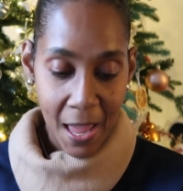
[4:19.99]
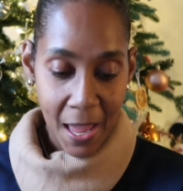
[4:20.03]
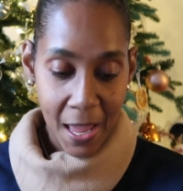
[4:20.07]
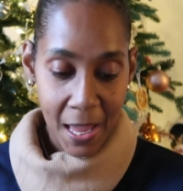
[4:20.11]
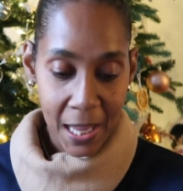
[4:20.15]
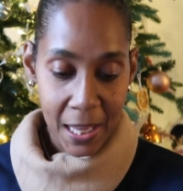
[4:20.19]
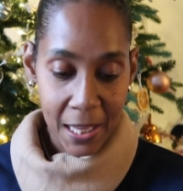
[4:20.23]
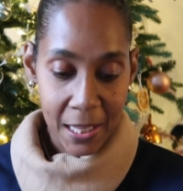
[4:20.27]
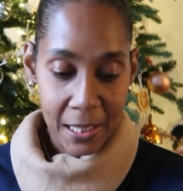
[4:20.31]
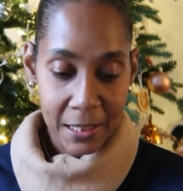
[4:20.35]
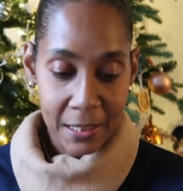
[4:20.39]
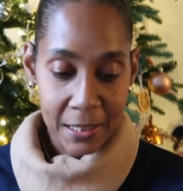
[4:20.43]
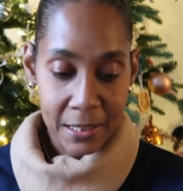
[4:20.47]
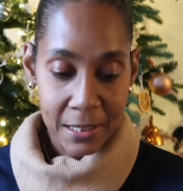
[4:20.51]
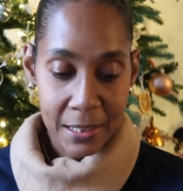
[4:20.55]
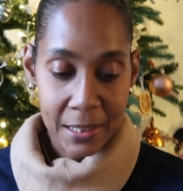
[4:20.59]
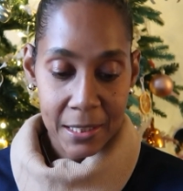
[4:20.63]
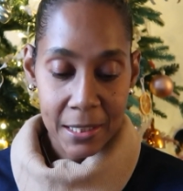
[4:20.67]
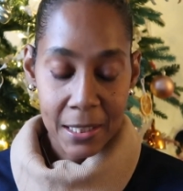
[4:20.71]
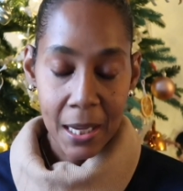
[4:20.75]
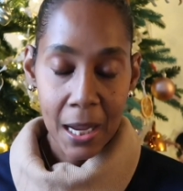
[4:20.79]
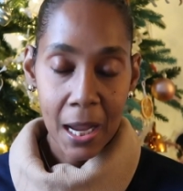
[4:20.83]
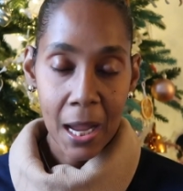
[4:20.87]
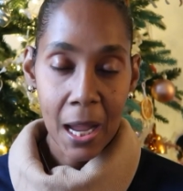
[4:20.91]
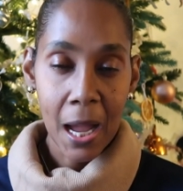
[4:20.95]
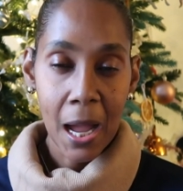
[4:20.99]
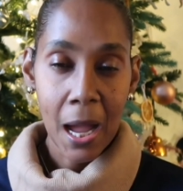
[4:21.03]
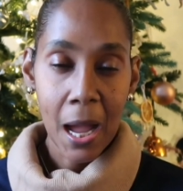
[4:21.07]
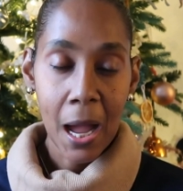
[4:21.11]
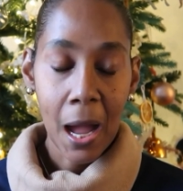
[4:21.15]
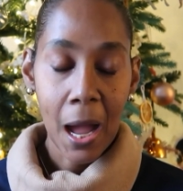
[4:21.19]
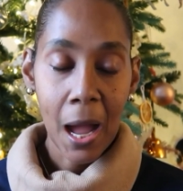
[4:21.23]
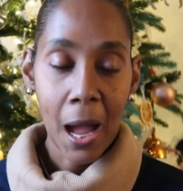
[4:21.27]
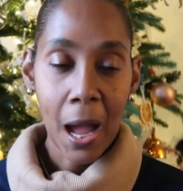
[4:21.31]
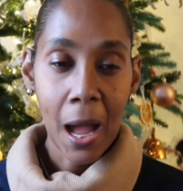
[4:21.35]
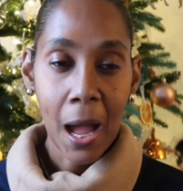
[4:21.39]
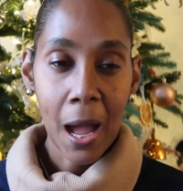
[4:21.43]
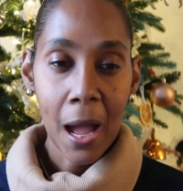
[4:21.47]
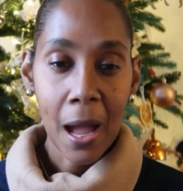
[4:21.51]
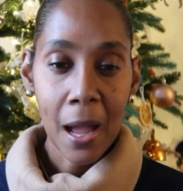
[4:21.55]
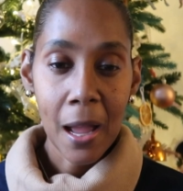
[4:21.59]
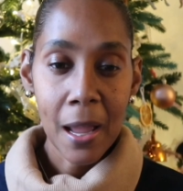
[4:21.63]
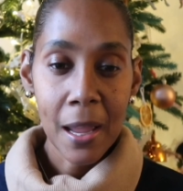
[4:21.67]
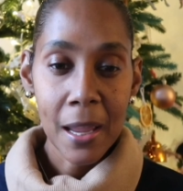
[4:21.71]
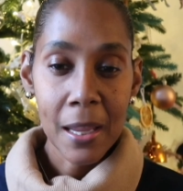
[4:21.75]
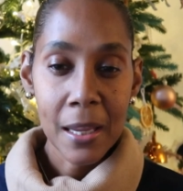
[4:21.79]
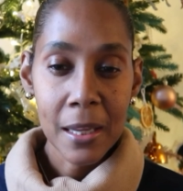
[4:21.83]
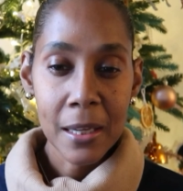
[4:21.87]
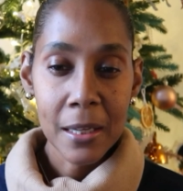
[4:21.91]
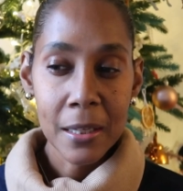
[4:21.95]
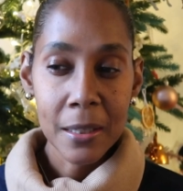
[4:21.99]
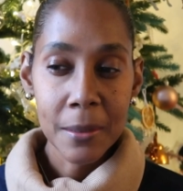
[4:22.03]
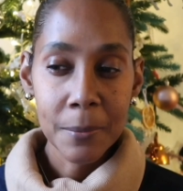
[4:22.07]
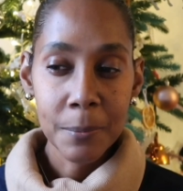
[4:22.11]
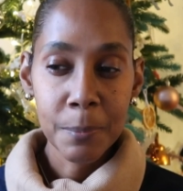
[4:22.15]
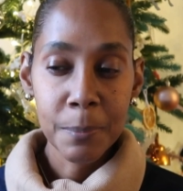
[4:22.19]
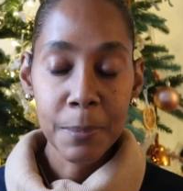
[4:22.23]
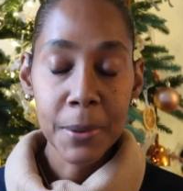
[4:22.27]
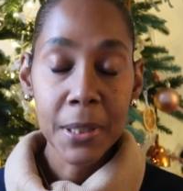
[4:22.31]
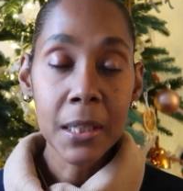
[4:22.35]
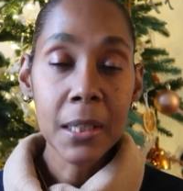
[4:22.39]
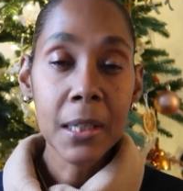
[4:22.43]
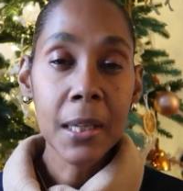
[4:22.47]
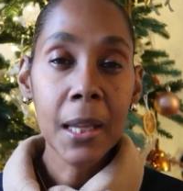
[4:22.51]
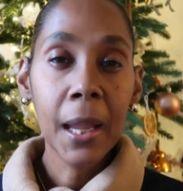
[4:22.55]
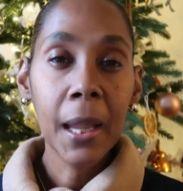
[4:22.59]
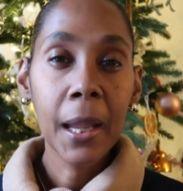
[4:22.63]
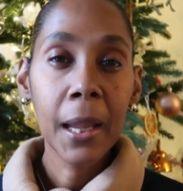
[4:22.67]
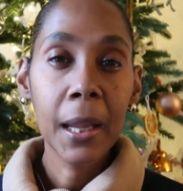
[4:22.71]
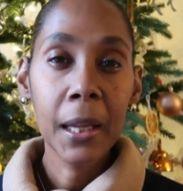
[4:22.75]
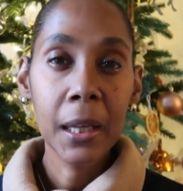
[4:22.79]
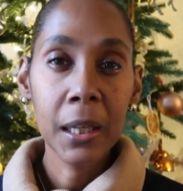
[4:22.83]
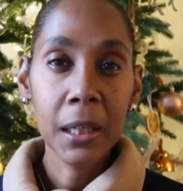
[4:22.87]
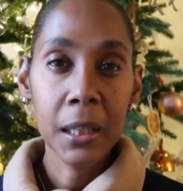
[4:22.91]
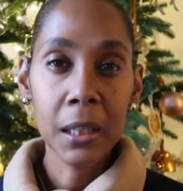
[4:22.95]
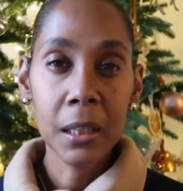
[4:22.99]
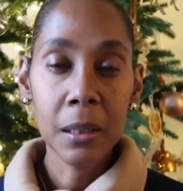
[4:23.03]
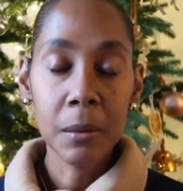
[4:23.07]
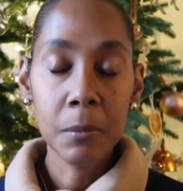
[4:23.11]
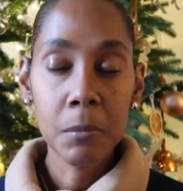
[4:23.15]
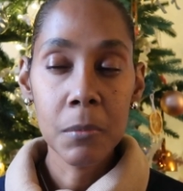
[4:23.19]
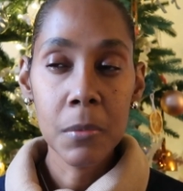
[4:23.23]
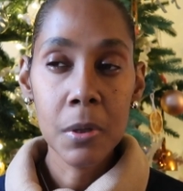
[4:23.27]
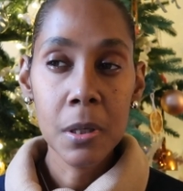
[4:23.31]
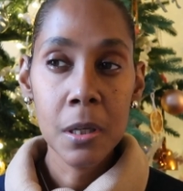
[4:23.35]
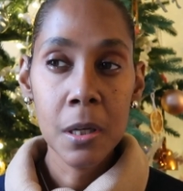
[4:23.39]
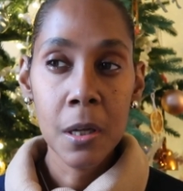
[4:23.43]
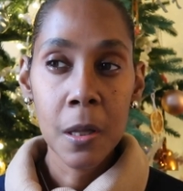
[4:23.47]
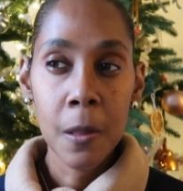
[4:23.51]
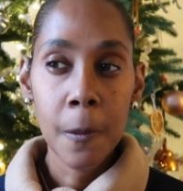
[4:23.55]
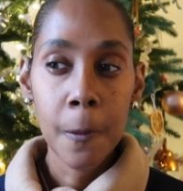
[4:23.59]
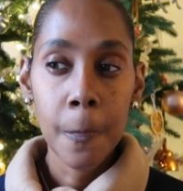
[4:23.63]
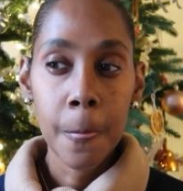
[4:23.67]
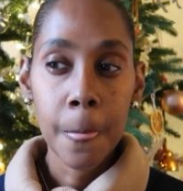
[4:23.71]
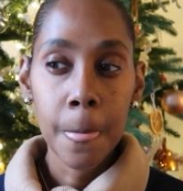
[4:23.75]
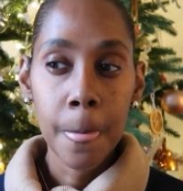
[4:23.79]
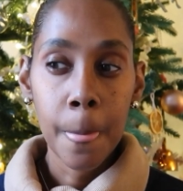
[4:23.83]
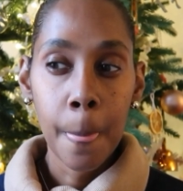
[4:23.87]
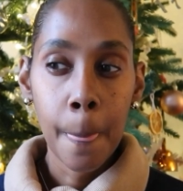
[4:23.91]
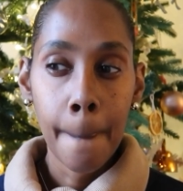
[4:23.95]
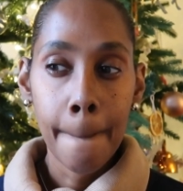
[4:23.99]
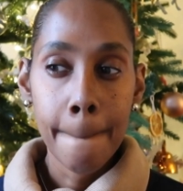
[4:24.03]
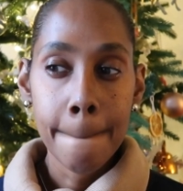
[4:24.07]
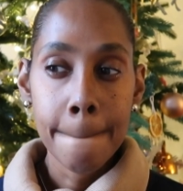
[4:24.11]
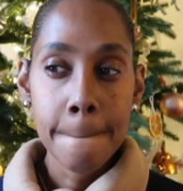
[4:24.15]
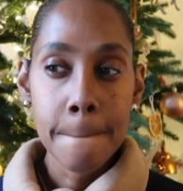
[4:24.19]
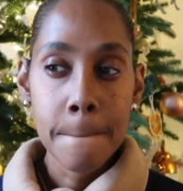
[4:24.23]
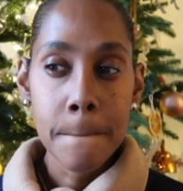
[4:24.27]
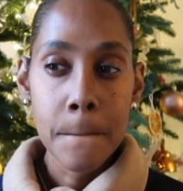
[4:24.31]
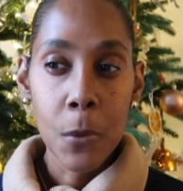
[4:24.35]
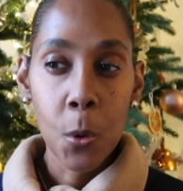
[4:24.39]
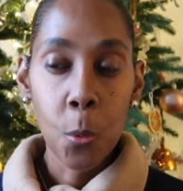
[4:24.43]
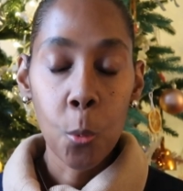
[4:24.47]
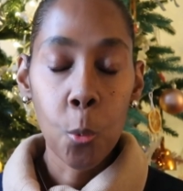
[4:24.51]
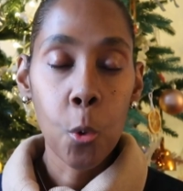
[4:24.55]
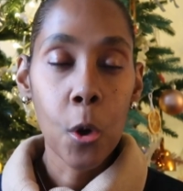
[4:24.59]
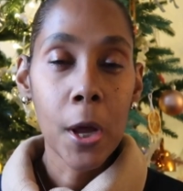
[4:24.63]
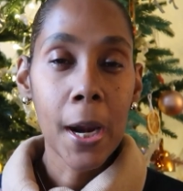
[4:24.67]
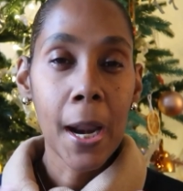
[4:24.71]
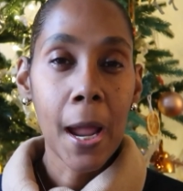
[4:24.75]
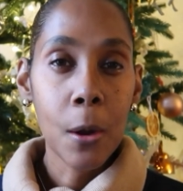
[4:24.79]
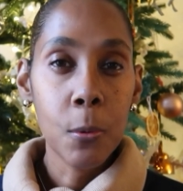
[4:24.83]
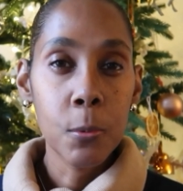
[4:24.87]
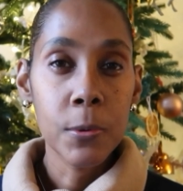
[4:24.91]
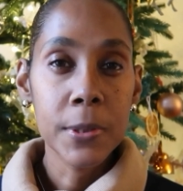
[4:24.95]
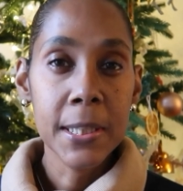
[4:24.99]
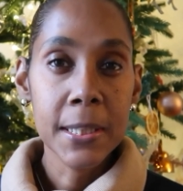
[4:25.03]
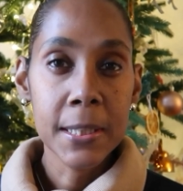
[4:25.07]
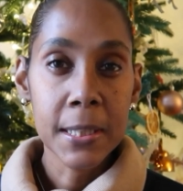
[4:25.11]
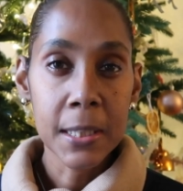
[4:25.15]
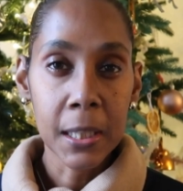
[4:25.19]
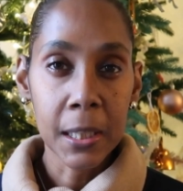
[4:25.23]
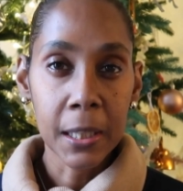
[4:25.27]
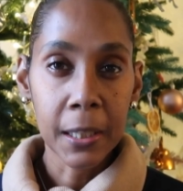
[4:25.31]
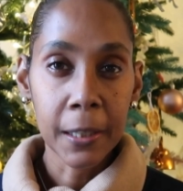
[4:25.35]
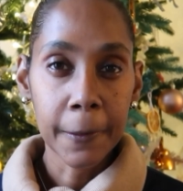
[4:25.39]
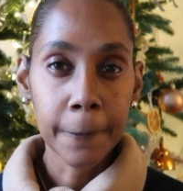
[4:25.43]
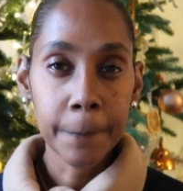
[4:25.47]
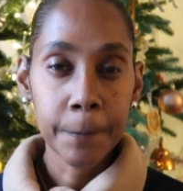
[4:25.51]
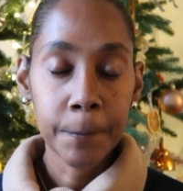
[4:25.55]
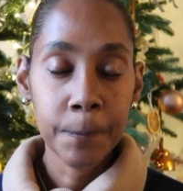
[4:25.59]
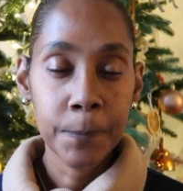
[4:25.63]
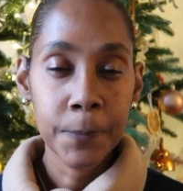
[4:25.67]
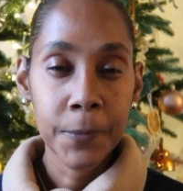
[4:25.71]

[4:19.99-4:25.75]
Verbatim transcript: And I became what I was seeing.